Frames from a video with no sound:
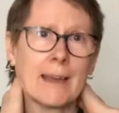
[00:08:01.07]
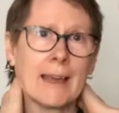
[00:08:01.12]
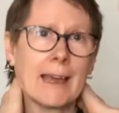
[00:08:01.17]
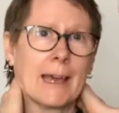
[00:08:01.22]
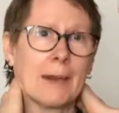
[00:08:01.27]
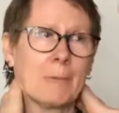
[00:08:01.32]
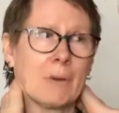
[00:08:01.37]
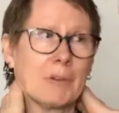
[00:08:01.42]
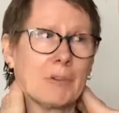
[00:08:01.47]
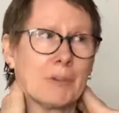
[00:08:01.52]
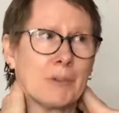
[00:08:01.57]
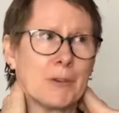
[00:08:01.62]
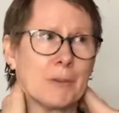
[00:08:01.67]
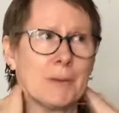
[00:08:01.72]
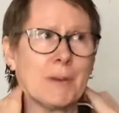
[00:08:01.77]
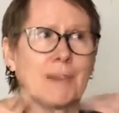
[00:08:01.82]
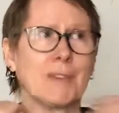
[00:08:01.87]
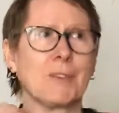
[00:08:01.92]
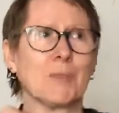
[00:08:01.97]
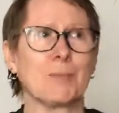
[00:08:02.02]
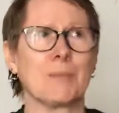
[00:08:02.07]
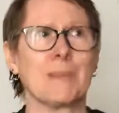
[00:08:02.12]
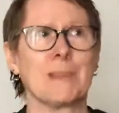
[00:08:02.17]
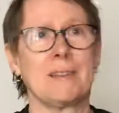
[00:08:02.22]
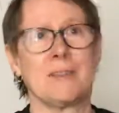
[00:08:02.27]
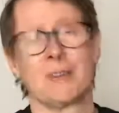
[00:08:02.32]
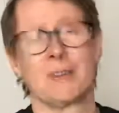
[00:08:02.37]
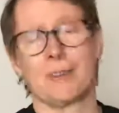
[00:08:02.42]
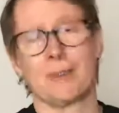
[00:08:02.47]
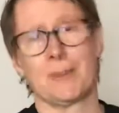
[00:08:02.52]
And what you're doing is really
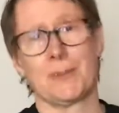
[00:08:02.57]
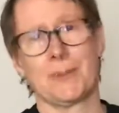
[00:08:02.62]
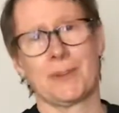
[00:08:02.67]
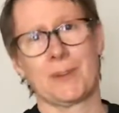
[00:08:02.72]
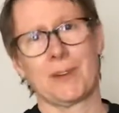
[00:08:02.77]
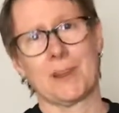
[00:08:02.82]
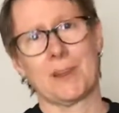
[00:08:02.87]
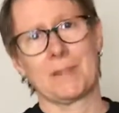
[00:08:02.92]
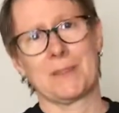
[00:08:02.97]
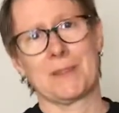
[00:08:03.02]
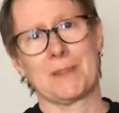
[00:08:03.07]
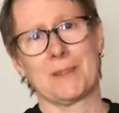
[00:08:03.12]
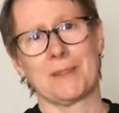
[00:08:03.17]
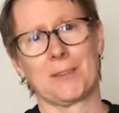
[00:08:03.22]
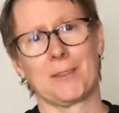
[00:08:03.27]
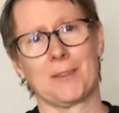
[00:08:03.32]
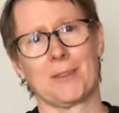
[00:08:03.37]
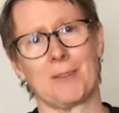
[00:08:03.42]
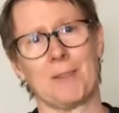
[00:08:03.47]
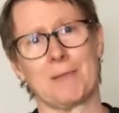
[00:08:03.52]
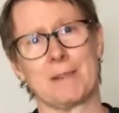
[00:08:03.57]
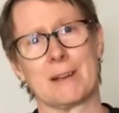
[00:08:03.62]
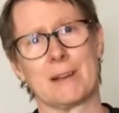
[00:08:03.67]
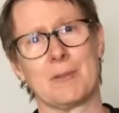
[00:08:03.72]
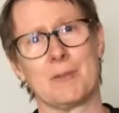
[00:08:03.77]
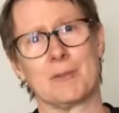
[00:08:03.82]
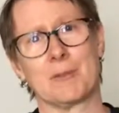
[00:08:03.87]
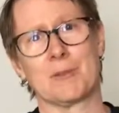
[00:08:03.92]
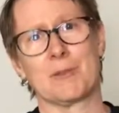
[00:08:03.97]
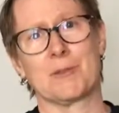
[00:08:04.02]
just loosening up things that are already
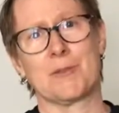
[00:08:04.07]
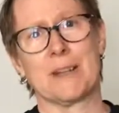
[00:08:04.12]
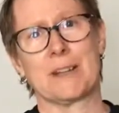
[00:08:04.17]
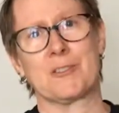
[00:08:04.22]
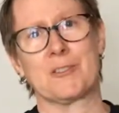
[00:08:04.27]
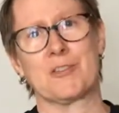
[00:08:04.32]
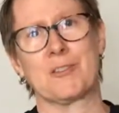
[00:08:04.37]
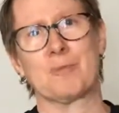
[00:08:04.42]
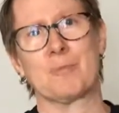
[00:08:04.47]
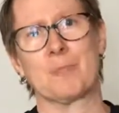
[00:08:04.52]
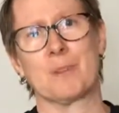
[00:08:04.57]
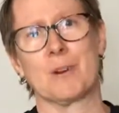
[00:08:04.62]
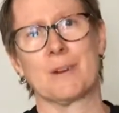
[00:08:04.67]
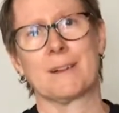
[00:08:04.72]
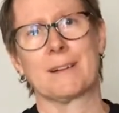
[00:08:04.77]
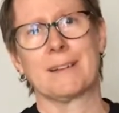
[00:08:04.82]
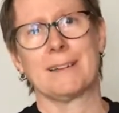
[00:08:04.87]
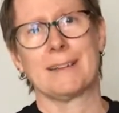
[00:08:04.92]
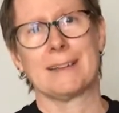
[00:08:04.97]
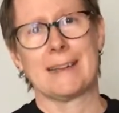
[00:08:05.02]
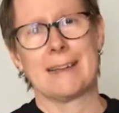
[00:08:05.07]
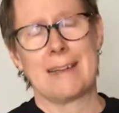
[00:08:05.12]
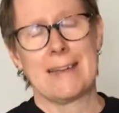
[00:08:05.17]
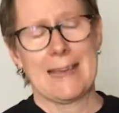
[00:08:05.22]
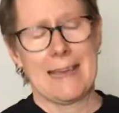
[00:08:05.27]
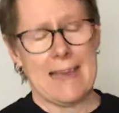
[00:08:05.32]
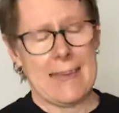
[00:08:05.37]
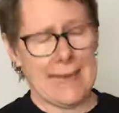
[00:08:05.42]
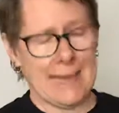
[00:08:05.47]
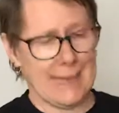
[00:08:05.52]
overstretched and worked,
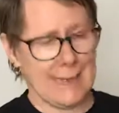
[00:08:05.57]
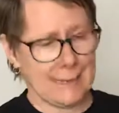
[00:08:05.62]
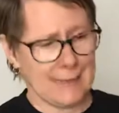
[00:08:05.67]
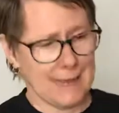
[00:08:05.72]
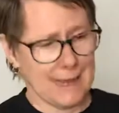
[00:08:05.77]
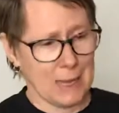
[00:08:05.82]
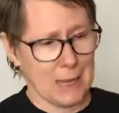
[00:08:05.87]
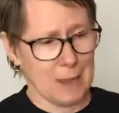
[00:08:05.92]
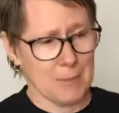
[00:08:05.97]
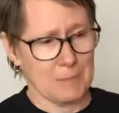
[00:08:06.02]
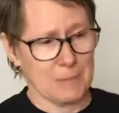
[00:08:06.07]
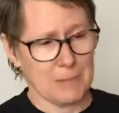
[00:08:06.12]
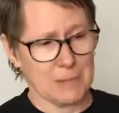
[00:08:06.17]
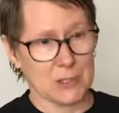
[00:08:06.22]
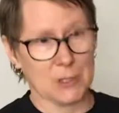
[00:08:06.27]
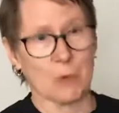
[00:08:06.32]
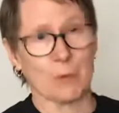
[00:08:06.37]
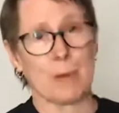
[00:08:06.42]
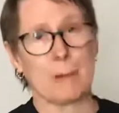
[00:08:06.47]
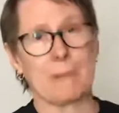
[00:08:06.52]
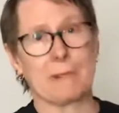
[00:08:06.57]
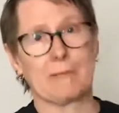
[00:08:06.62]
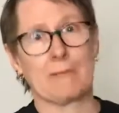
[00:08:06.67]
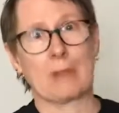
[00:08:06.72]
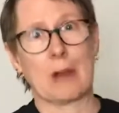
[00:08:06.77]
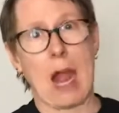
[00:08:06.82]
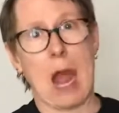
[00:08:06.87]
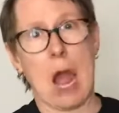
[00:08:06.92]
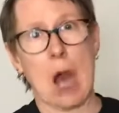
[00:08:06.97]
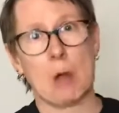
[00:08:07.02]
and screaming for
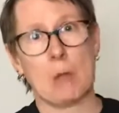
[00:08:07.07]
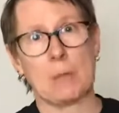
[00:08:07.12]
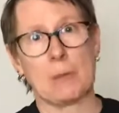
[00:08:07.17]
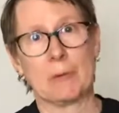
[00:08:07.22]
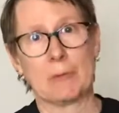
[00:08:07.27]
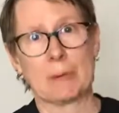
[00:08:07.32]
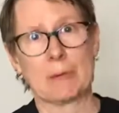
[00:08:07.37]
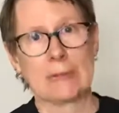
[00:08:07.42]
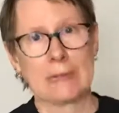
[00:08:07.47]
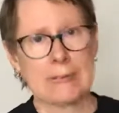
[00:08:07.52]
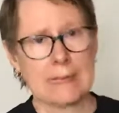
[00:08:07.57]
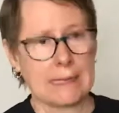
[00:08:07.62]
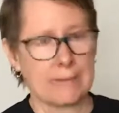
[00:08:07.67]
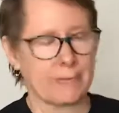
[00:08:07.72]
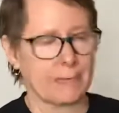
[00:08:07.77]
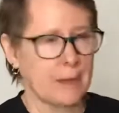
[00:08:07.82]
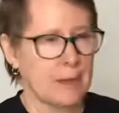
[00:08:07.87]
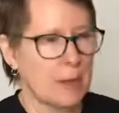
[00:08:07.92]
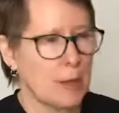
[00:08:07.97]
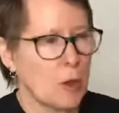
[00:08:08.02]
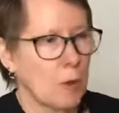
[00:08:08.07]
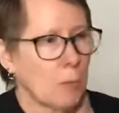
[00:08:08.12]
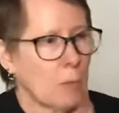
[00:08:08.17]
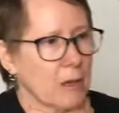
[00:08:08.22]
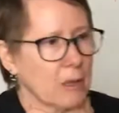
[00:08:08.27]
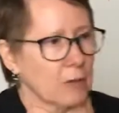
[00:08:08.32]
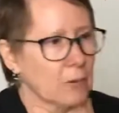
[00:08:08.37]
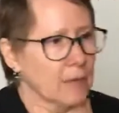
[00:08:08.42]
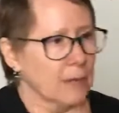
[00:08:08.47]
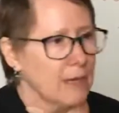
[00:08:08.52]
help and relief. What
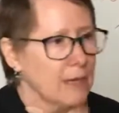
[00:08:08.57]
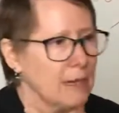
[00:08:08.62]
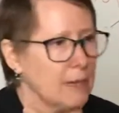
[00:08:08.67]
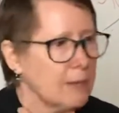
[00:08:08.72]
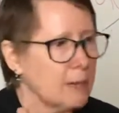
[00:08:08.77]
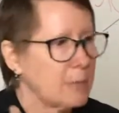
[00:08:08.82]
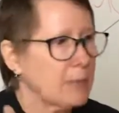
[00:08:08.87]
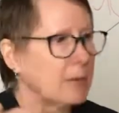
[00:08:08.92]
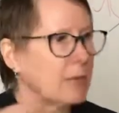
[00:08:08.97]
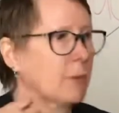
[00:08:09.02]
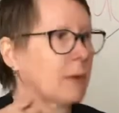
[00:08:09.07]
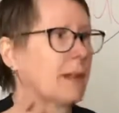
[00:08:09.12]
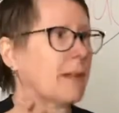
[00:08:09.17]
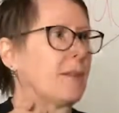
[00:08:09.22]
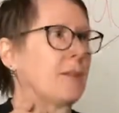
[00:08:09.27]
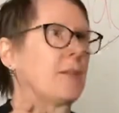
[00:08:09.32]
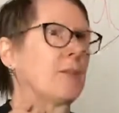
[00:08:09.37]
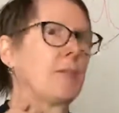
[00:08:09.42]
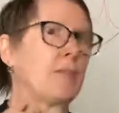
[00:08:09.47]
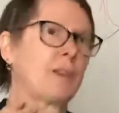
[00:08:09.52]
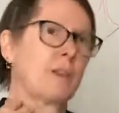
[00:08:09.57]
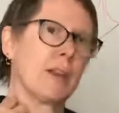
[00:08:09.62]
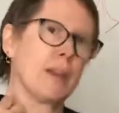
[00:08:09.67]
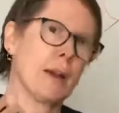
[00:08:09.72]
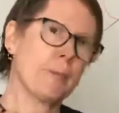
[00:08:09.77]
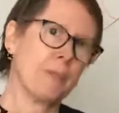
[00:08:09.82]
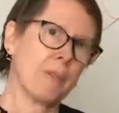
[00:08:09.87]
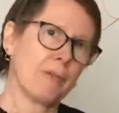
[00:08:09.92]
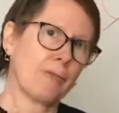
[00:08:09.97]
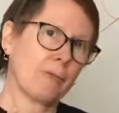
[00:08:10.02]
you really need to be doing is loosening
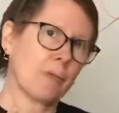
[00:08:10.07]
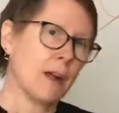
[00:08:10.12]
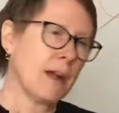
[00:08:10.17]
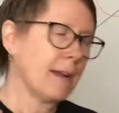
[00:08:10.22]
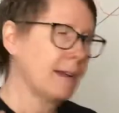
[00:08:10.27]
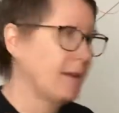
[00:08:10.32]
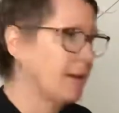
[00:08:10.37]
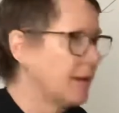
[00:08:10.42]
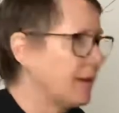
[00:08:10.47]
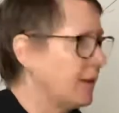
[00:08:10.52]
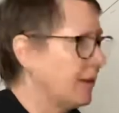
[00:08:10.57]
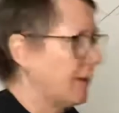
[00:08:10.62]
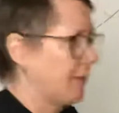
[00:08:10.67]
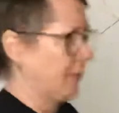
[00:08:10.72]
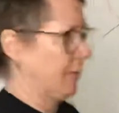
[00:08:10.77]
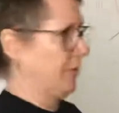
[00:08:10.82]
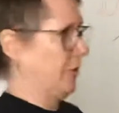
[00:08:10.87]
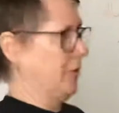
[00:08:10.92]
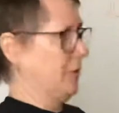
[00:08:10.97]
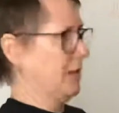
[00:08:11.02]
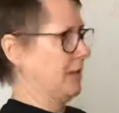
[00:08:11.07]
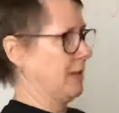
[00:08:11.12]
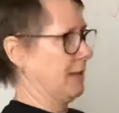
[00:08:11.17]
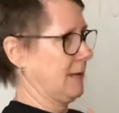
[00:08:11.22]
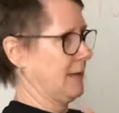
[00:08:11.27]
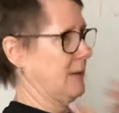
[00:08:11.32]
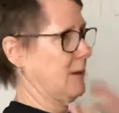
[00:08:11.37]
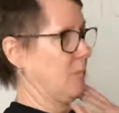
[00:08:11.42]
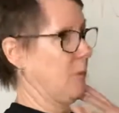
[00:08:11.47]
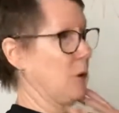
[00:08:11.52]
up the front so that
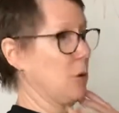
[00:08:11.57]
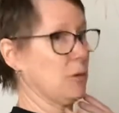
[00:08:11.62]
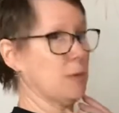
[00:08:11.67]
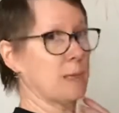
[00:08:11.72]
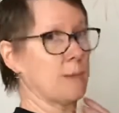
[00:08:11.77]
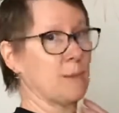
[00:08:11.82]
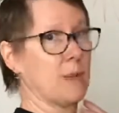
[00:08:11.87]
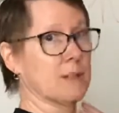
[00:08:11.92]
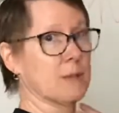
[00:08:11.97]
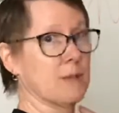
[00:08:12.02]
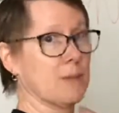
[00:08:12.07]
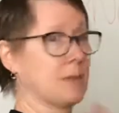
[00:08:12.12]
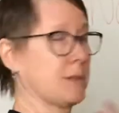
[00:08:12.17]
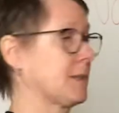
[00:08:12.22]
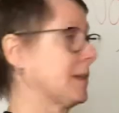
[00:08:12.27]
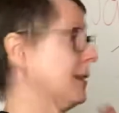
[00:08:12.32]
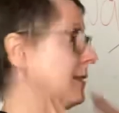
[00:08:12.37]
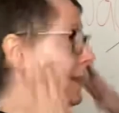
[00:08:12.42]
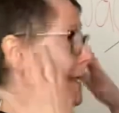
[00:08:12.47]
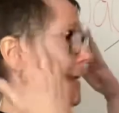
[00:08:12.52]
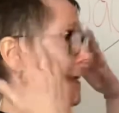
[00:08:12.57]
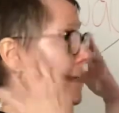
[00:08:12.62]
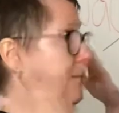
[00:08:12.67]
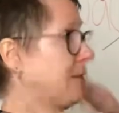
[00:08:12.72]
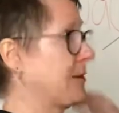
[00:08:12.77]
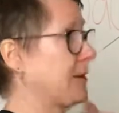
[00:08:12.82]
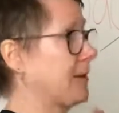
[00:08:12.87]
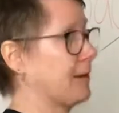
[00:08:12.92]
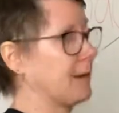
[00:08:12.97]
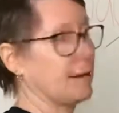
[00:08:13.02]
the opposing muscles let
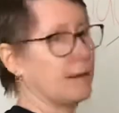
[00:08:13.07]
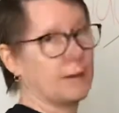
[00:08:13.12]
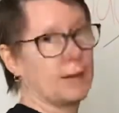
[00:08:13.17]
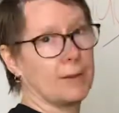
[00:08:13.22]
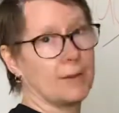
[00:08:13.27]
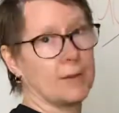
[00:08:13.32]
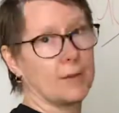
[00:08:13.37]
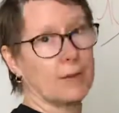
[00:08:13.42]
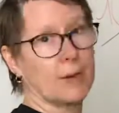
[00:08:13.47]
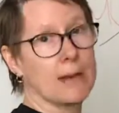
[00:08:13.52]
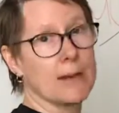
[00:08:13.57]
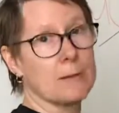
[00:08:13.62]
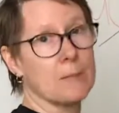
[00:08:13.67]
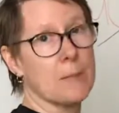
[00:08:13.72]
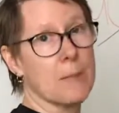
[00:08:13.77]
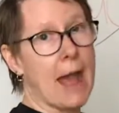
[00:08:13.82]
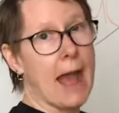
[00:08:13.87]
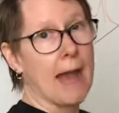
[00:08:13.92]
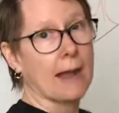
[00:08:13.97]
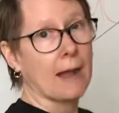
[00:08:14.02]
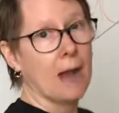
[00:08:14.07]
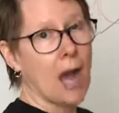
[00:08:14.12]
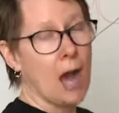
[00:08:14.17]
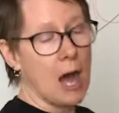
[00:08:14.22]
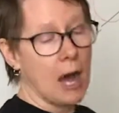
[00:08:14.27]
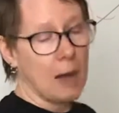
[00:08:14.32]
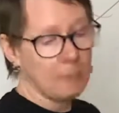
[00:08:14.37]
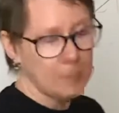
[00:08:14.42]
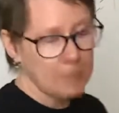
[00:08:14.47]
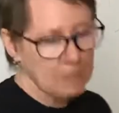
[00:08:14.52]
everything straighten back
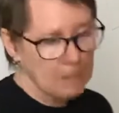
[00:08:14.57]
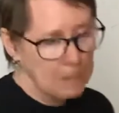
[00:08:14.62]
up.